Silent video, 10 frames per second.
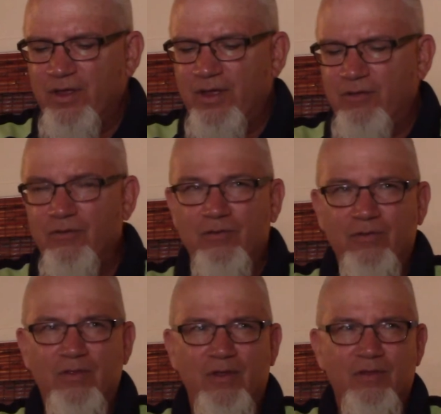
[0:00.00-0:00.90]
the,
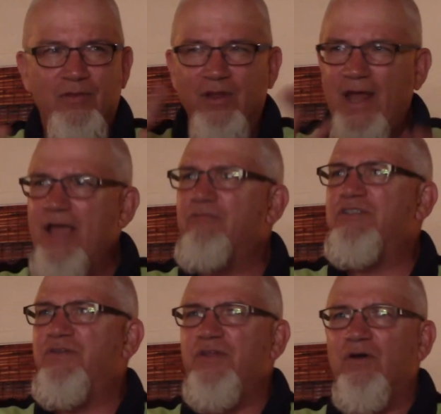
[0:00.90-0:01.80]
the, the
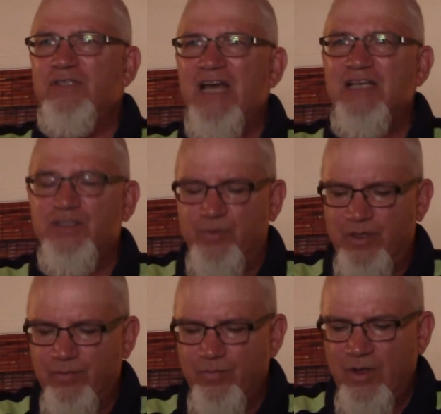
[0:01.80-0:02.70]
language of the Old
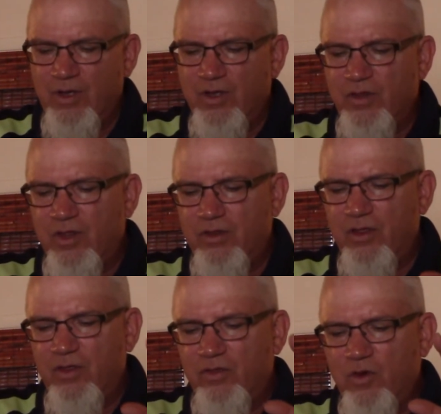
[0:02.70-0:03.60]
Testament, the,
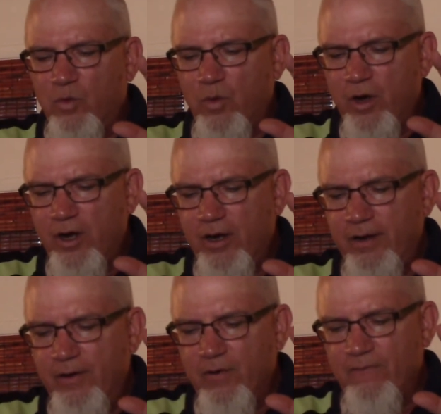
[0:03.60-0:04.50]
the, the
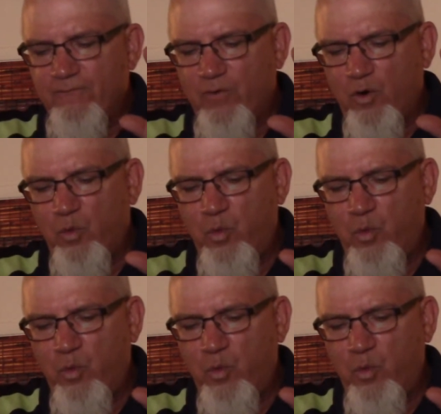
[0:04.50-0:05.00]
word for